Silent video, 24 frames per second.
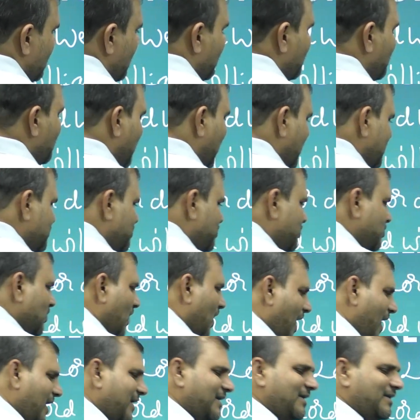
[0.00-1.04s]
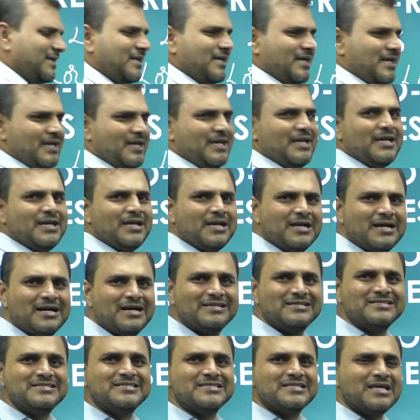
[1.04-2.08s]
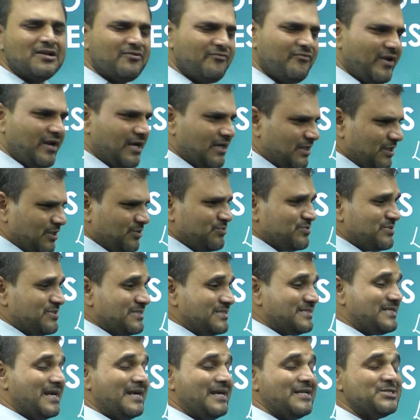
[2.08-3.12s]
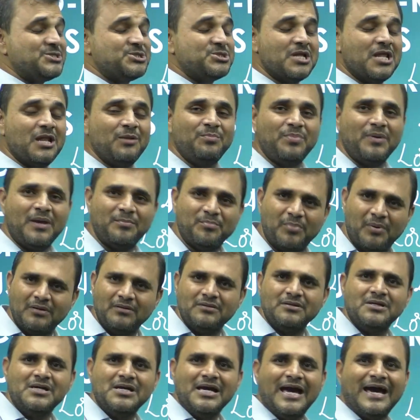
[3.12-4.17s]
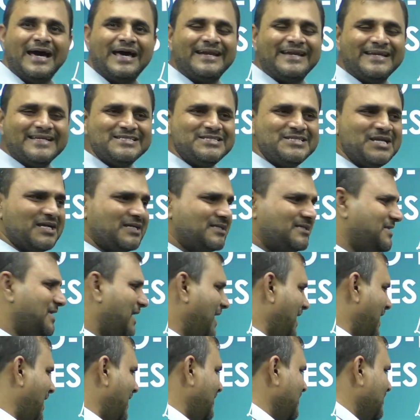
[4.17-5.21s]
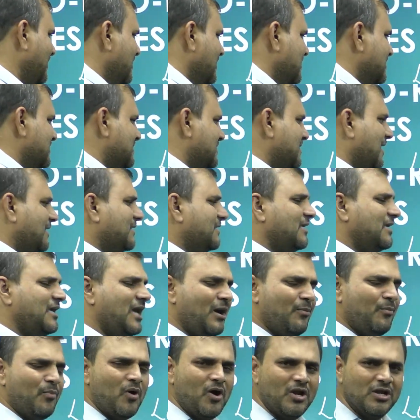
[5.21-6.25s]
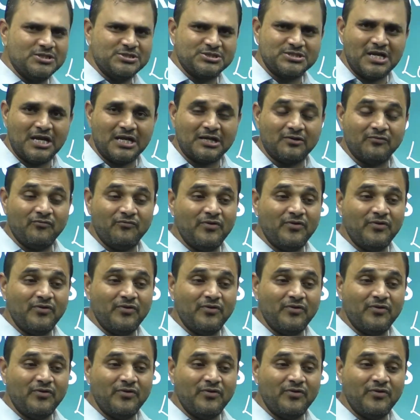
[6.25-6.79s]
Majority conservatives, traditional people rejected Sati Abolition Act.